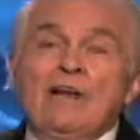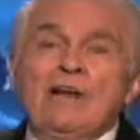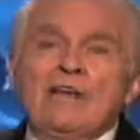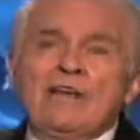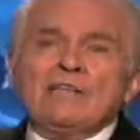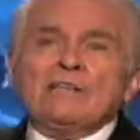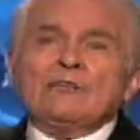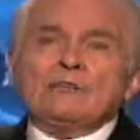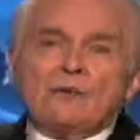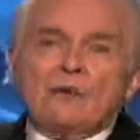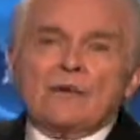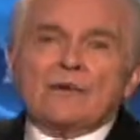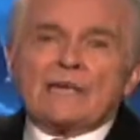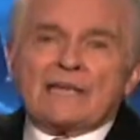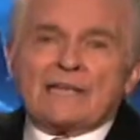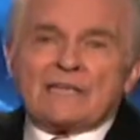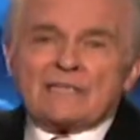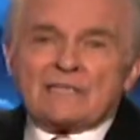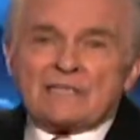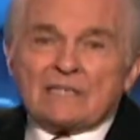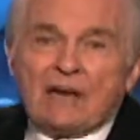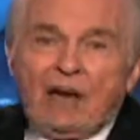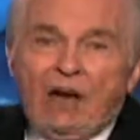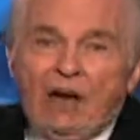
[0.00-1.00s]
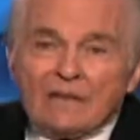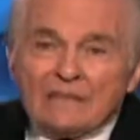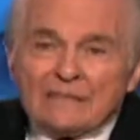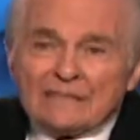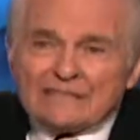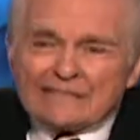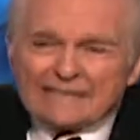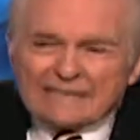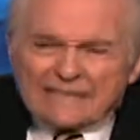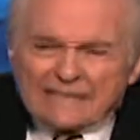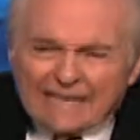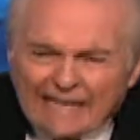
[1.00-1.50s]
Israel is
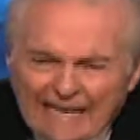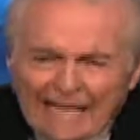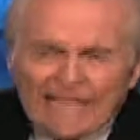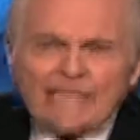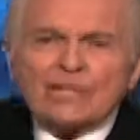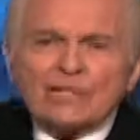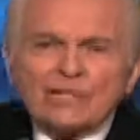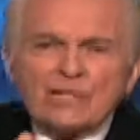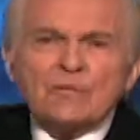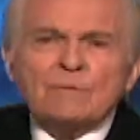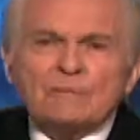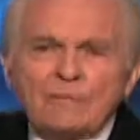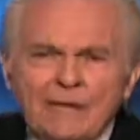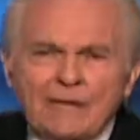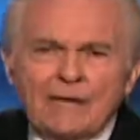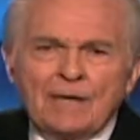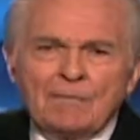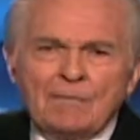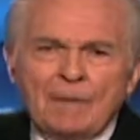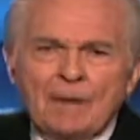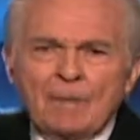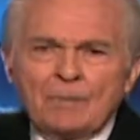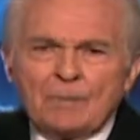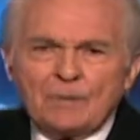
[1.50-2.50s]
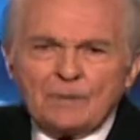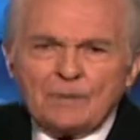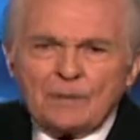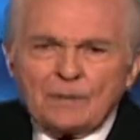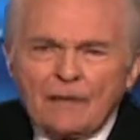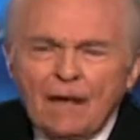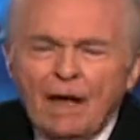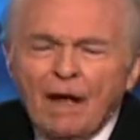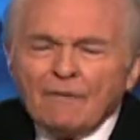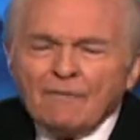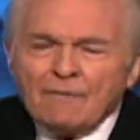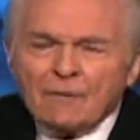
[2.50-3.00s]
the English-speaking
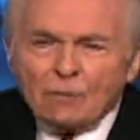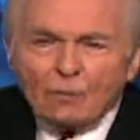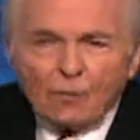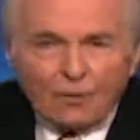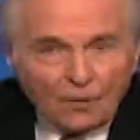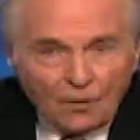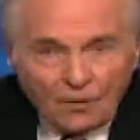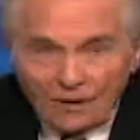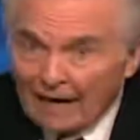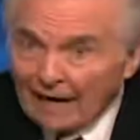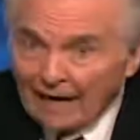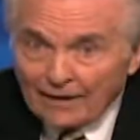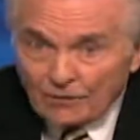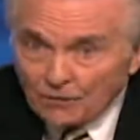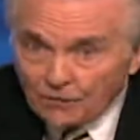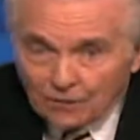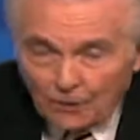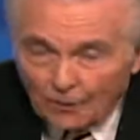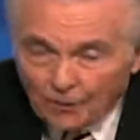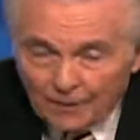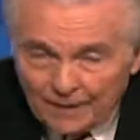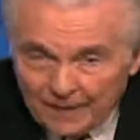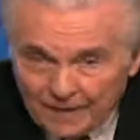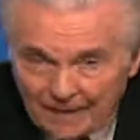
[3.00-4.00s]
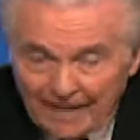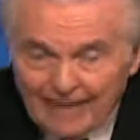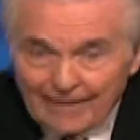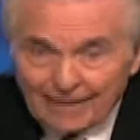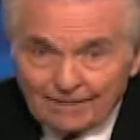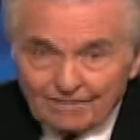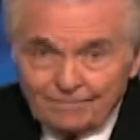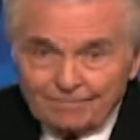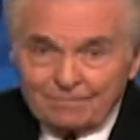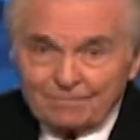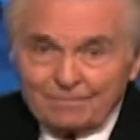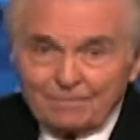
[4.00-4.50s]
people of the world. I don't know where they got
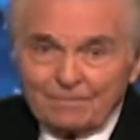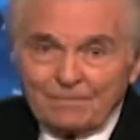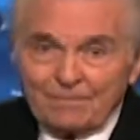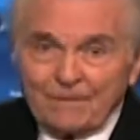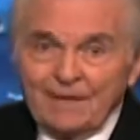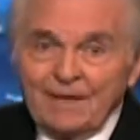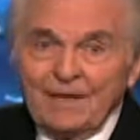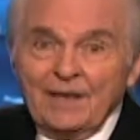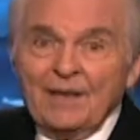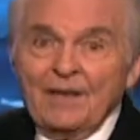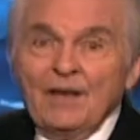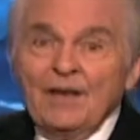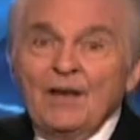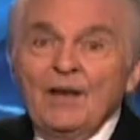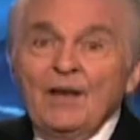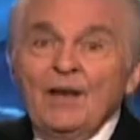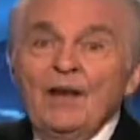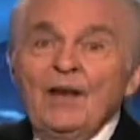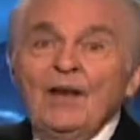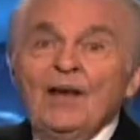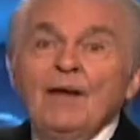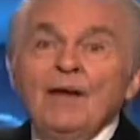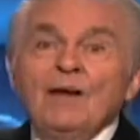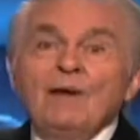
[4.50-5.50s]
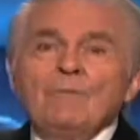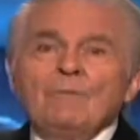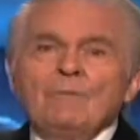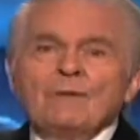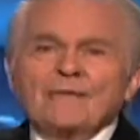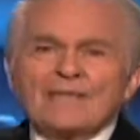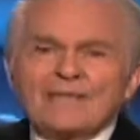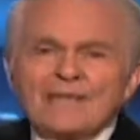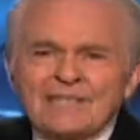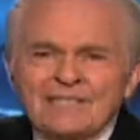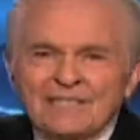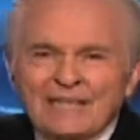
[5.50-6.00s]
it.
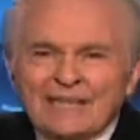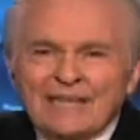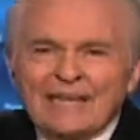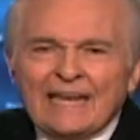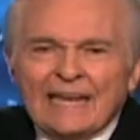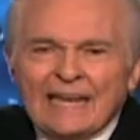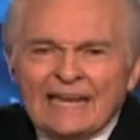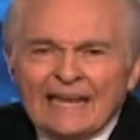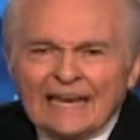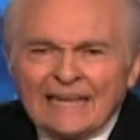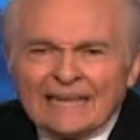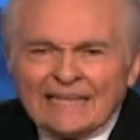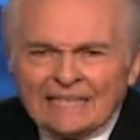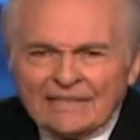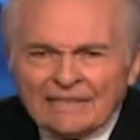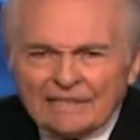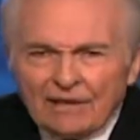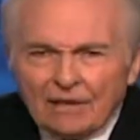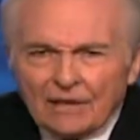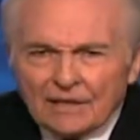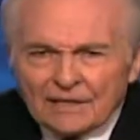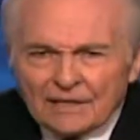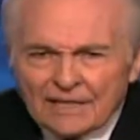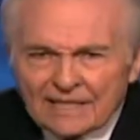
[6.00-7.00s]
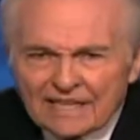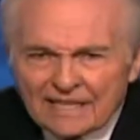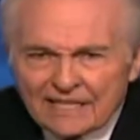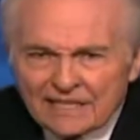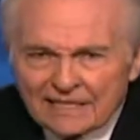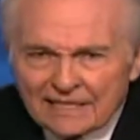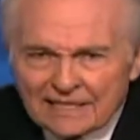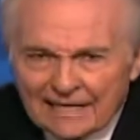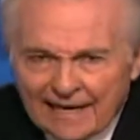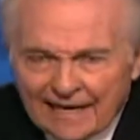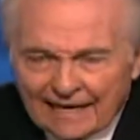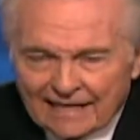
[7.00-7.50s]
But listen, in
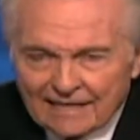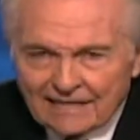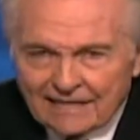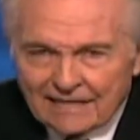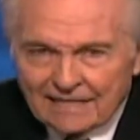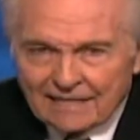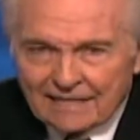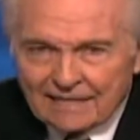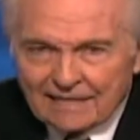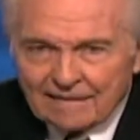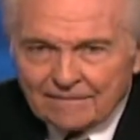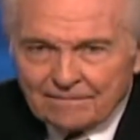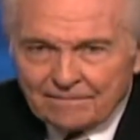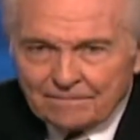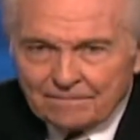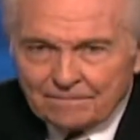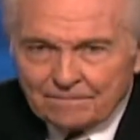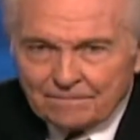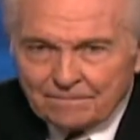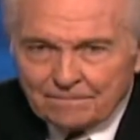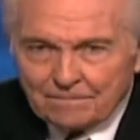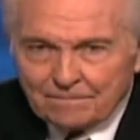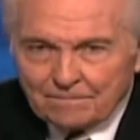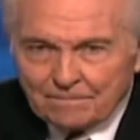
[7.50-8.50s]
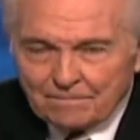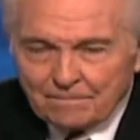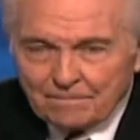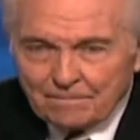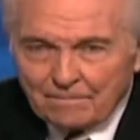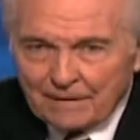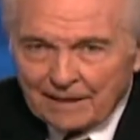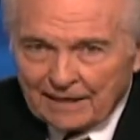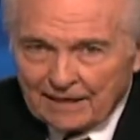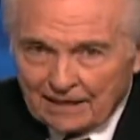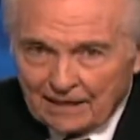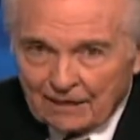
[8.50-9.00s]
this text,
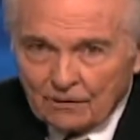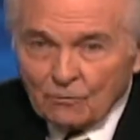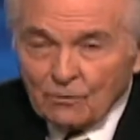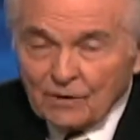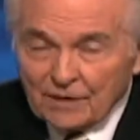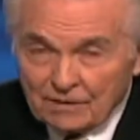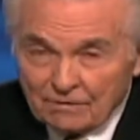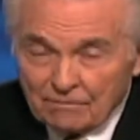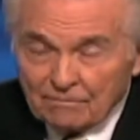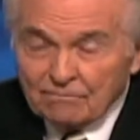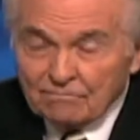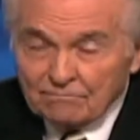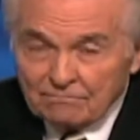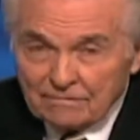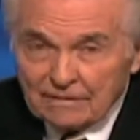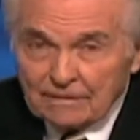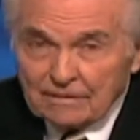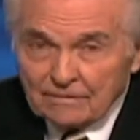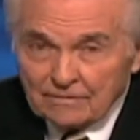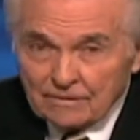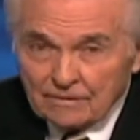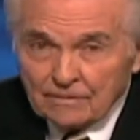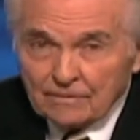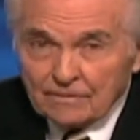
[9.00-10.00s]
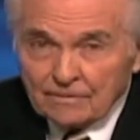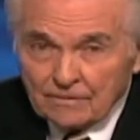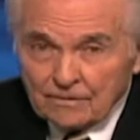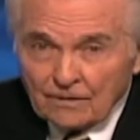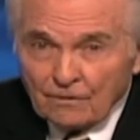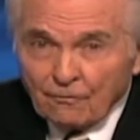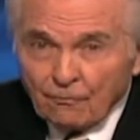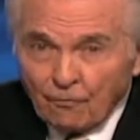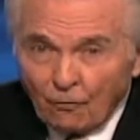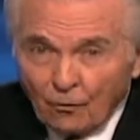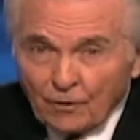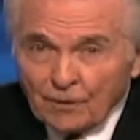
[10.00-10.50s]
beginning with
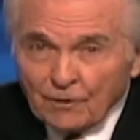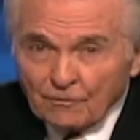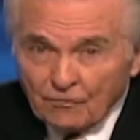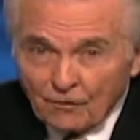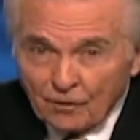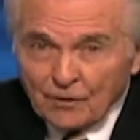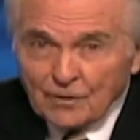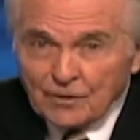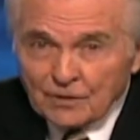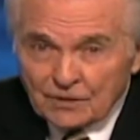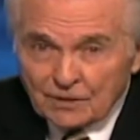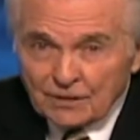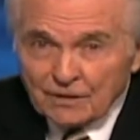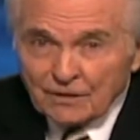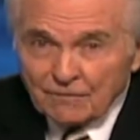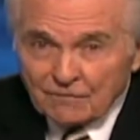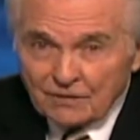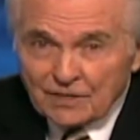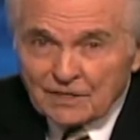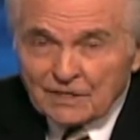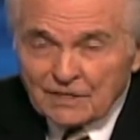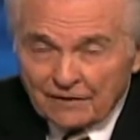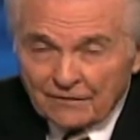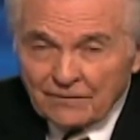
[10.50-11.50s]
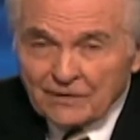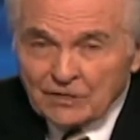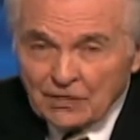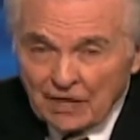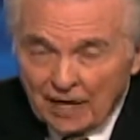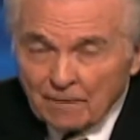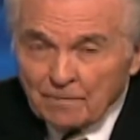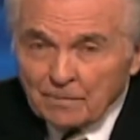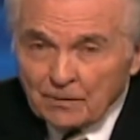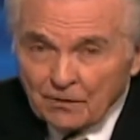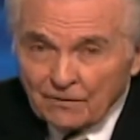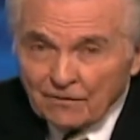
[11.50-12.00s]
the 4th verse of the 7th
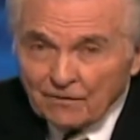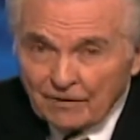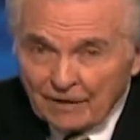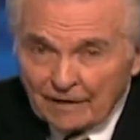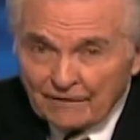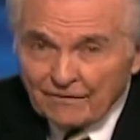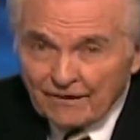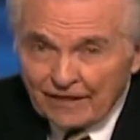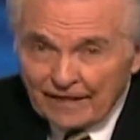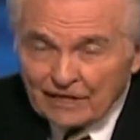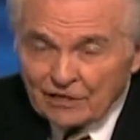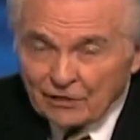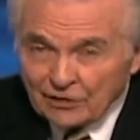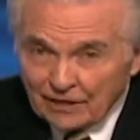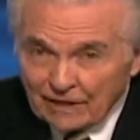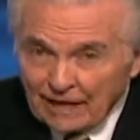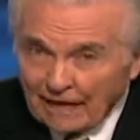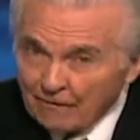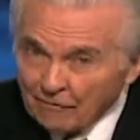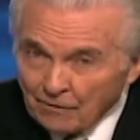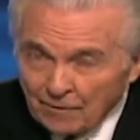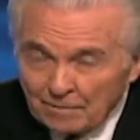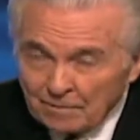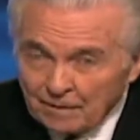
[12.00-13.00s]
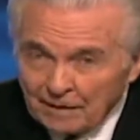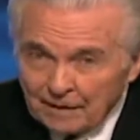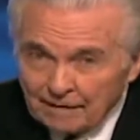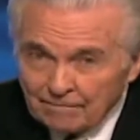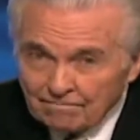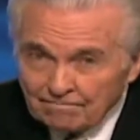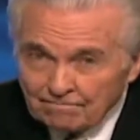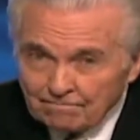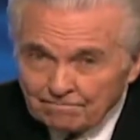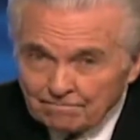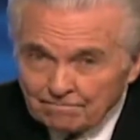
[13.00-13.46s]
chapter of Revelation, I repeat,